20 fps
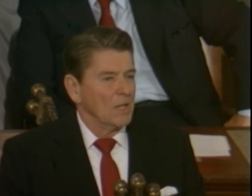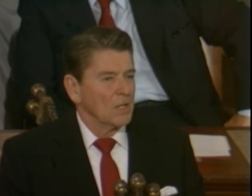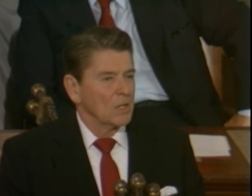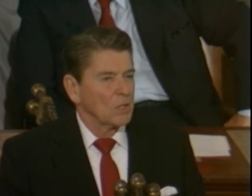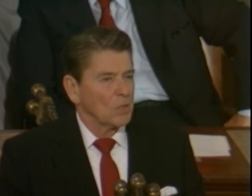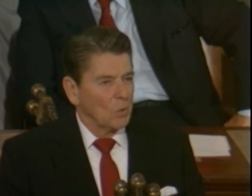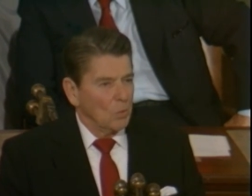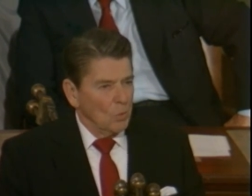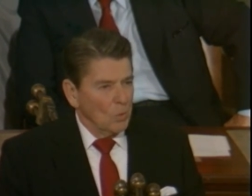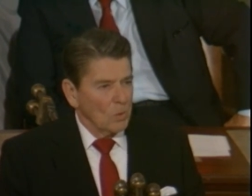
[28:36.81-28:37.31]

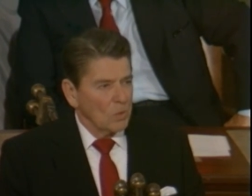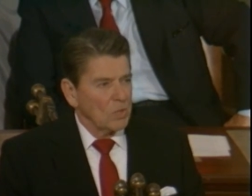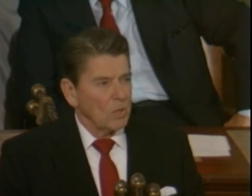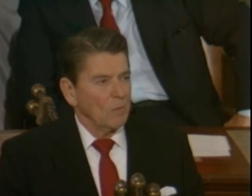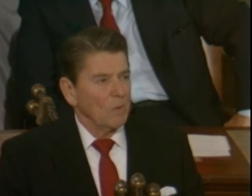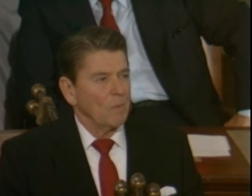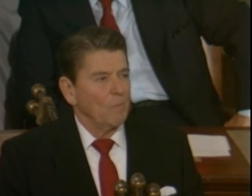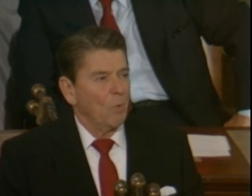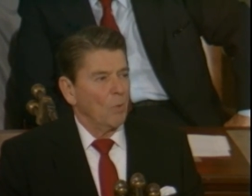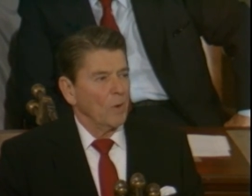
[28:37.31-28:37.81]
Schools are
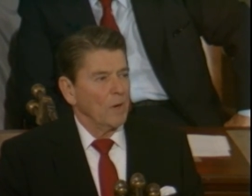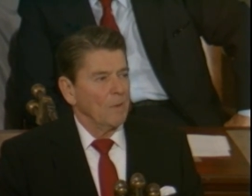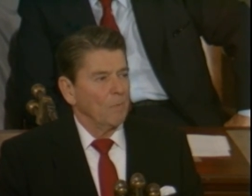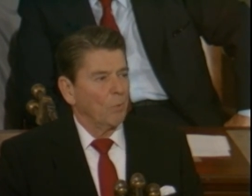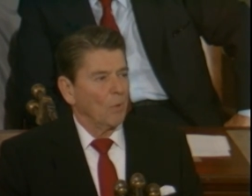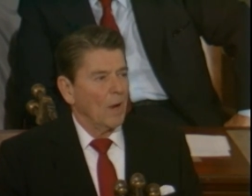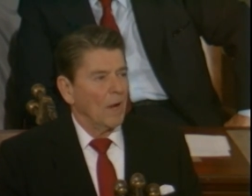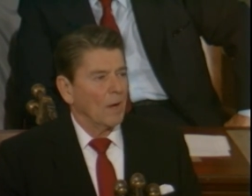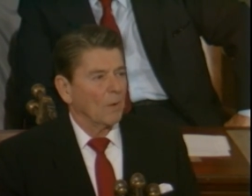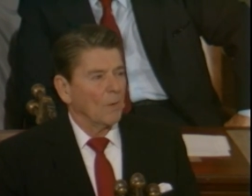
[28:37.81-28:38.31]
reporting
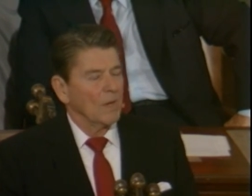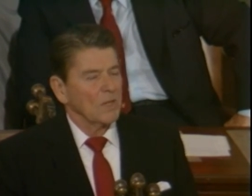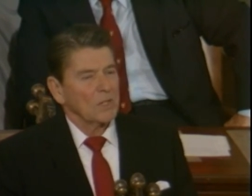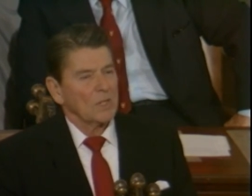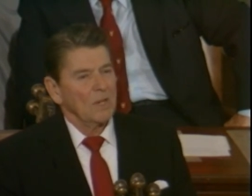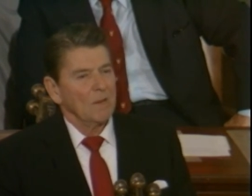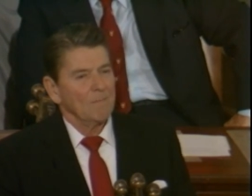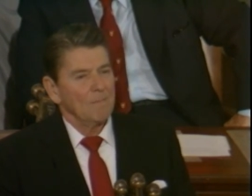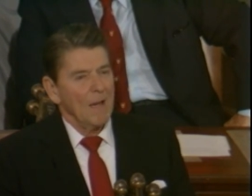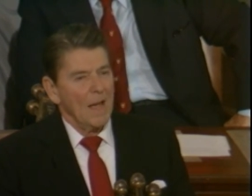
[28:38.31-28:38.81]

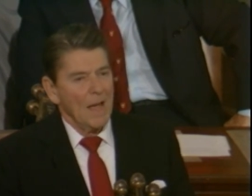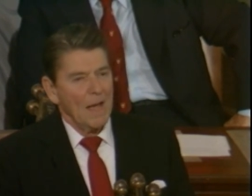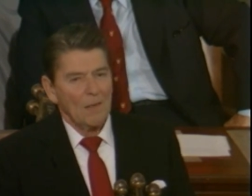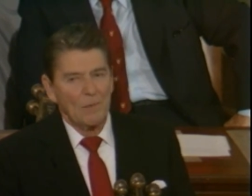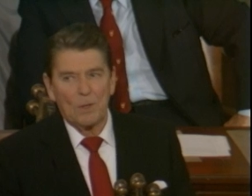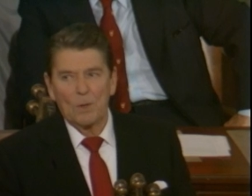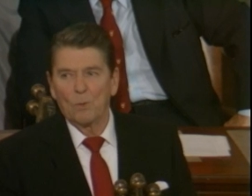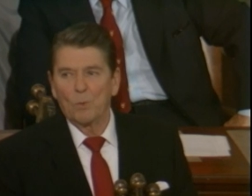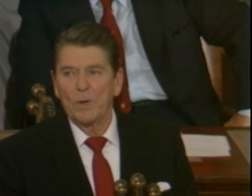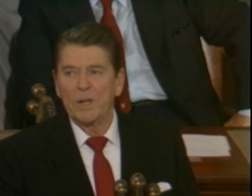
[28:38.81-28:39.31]
progress in
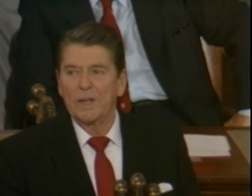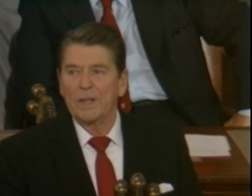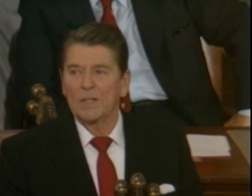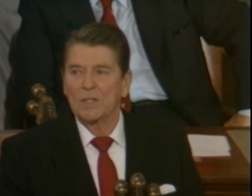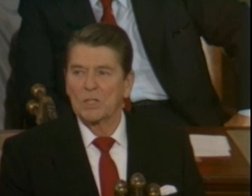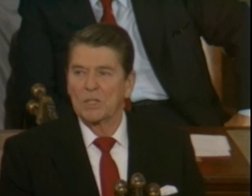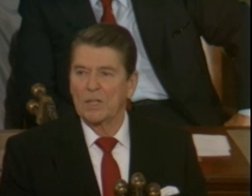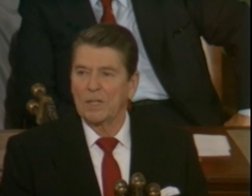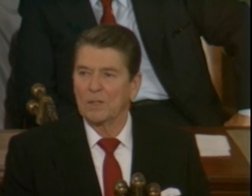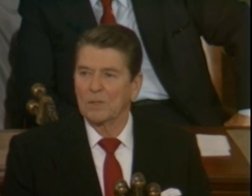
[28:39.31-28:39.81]
math and reading
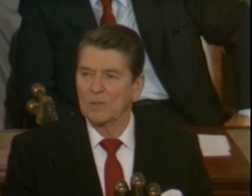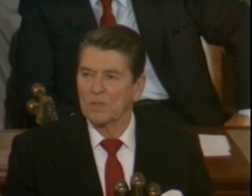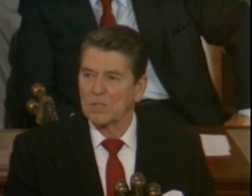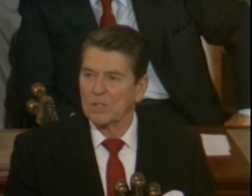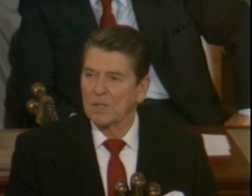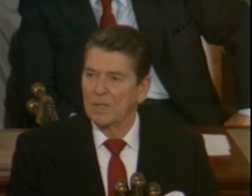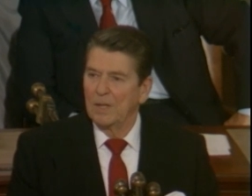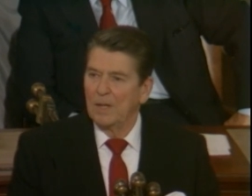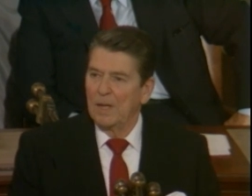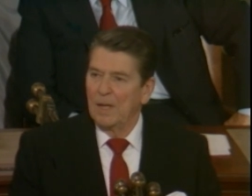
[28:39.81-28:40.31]

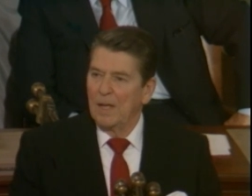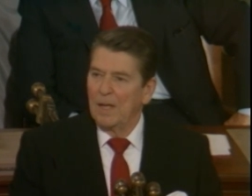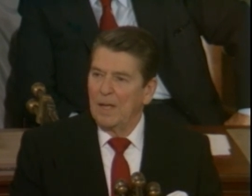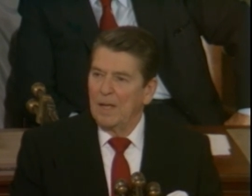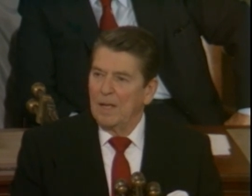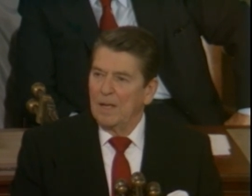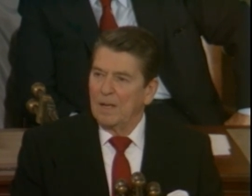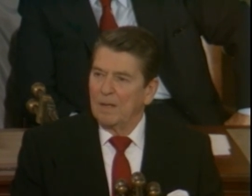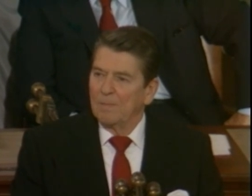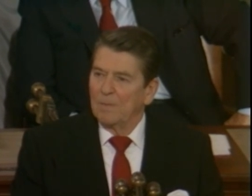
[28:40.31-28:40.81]
skills.
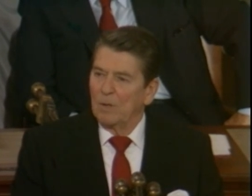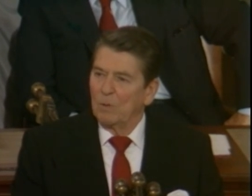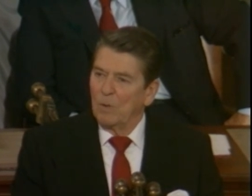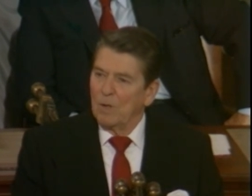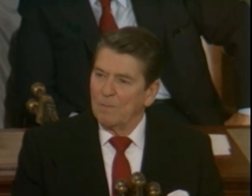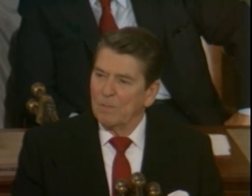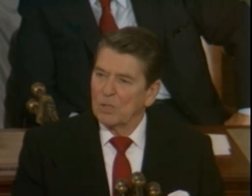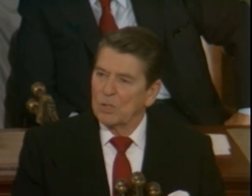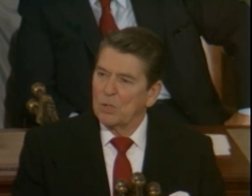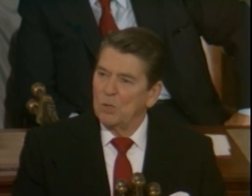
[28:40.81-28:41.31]
But
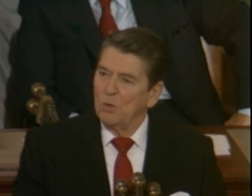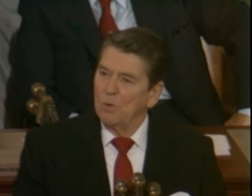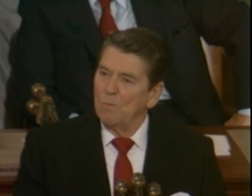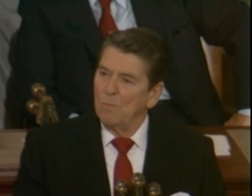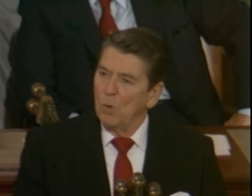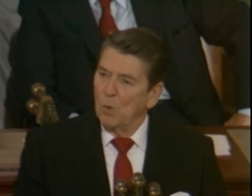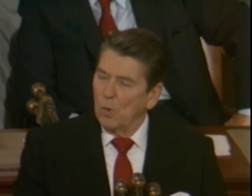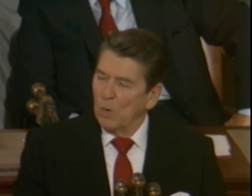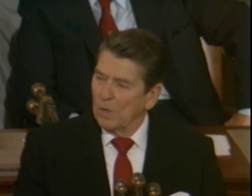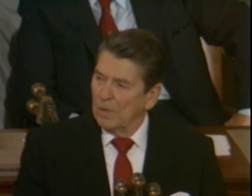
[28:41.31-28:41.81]
we must do
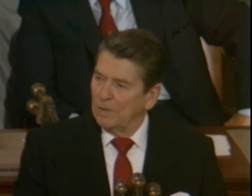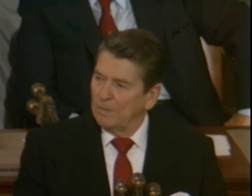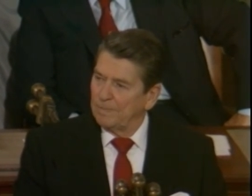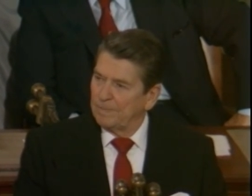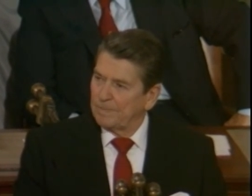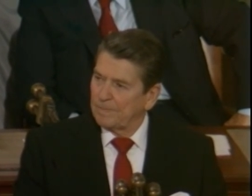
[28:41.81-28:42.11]
more